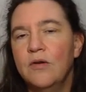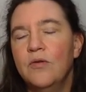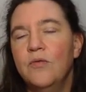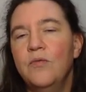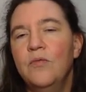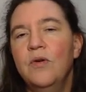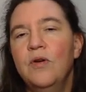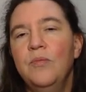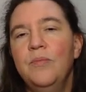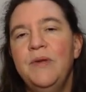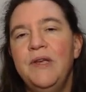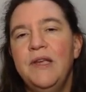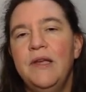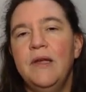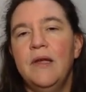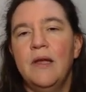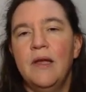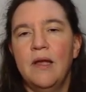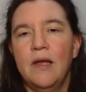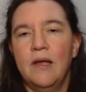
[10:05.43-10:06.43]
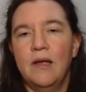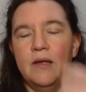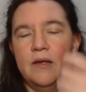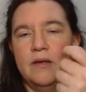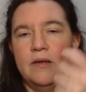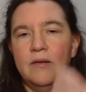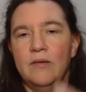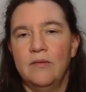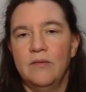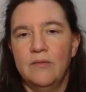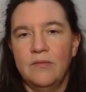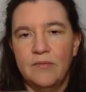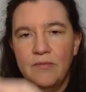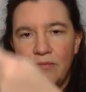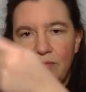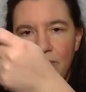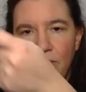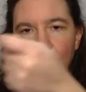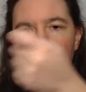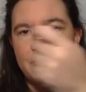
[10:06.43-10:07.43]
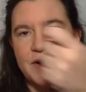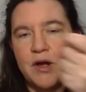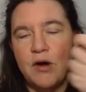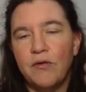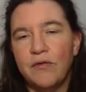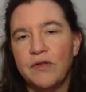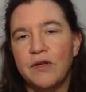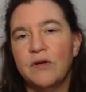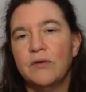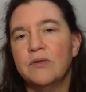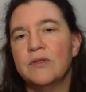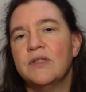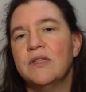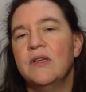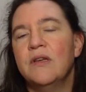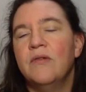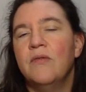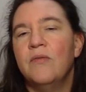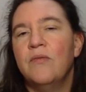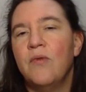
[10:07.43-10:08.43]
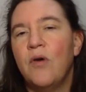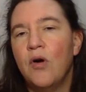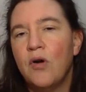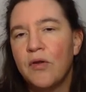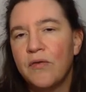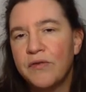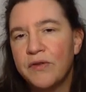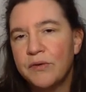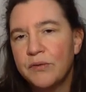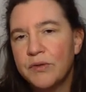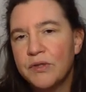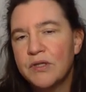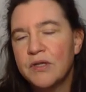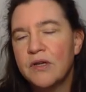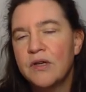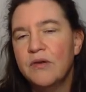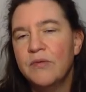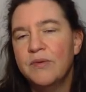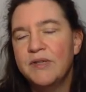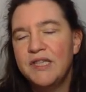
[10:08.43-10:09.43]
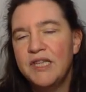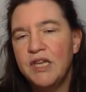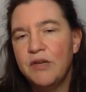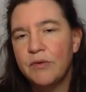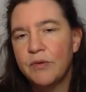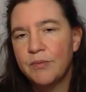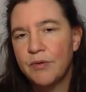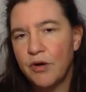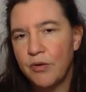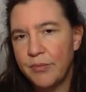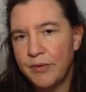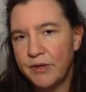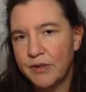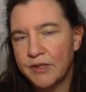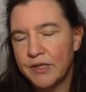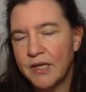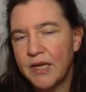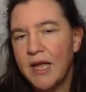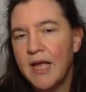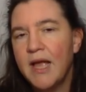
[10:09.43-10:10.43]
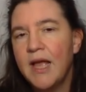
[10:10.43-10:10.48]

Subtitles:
will be one of those all of those with equal probability.